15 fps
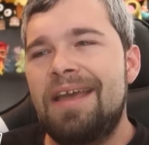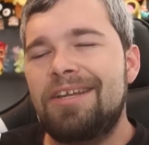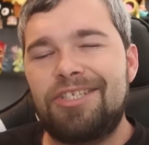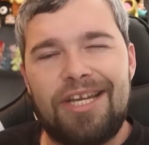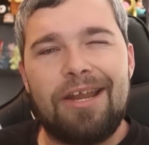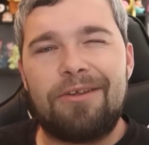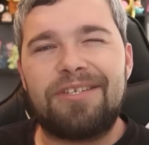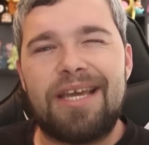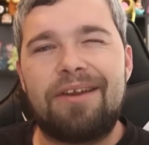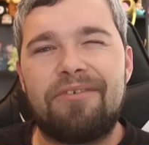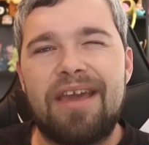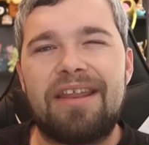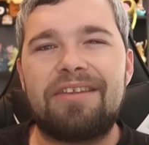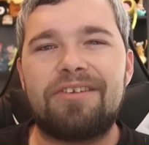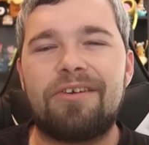Shadow
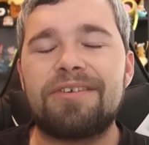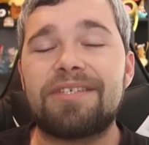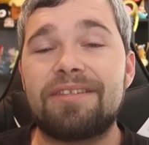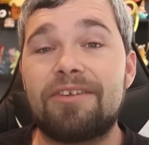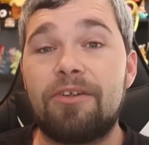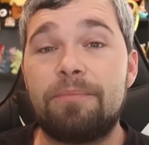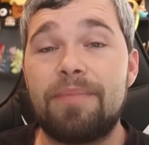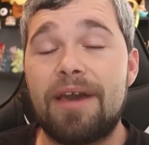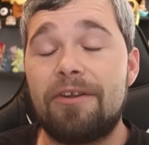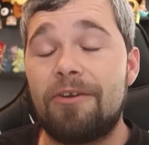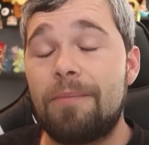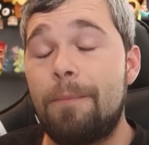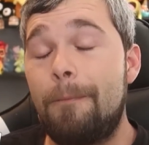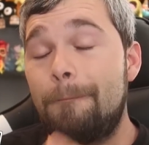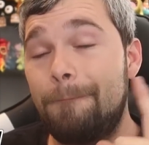Tyranitar is a little
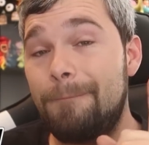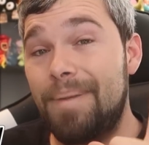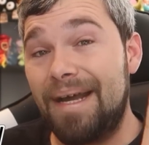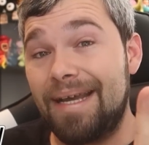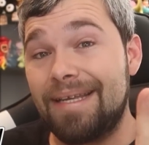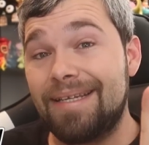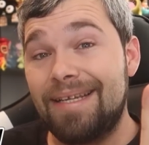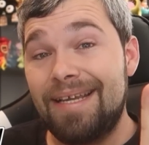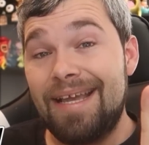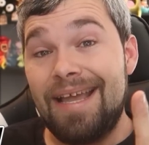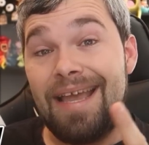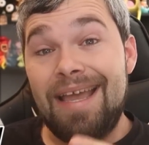better, but...